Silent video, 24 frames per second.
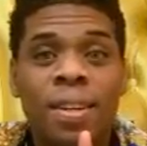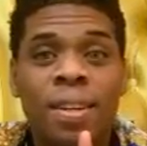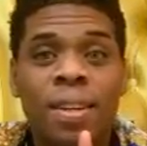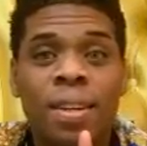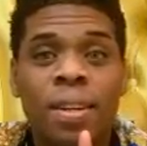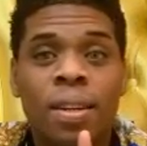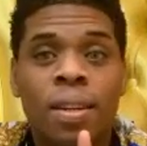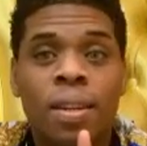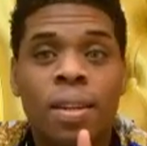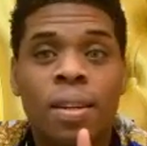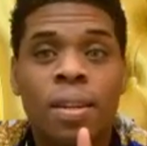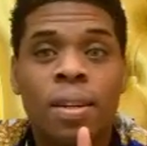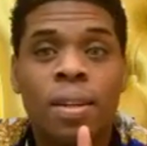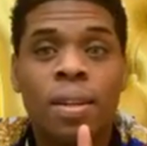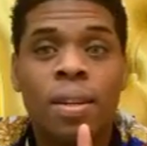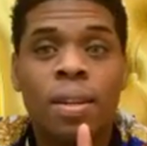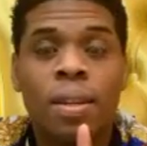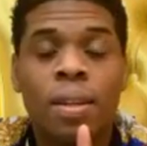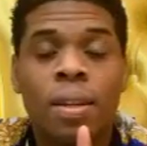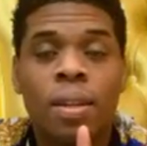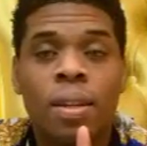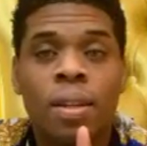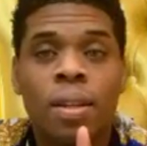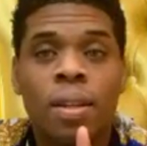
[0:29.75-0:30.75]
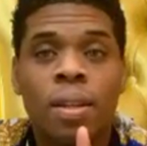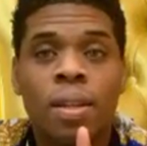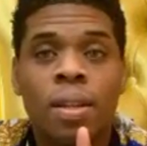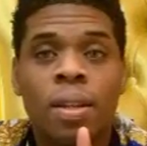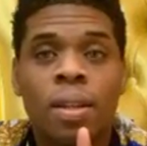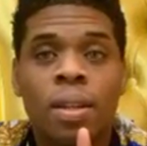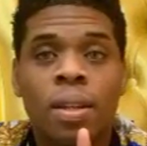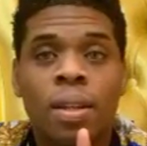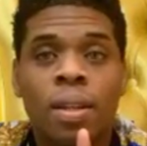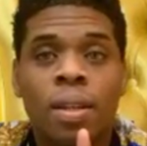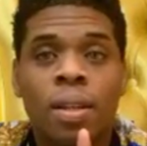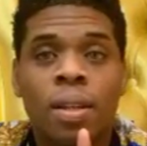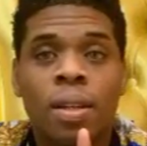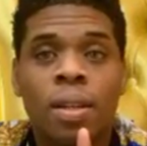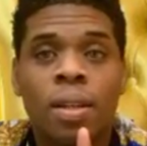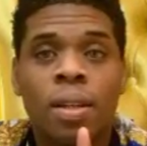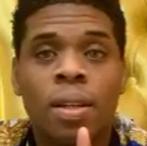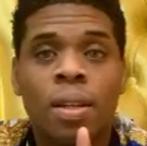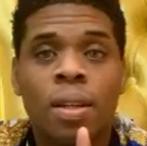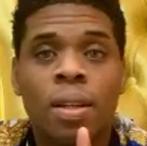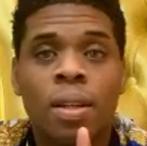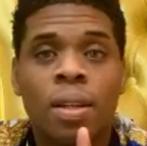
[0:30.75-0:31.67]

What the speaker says: No one is speaking in this clip.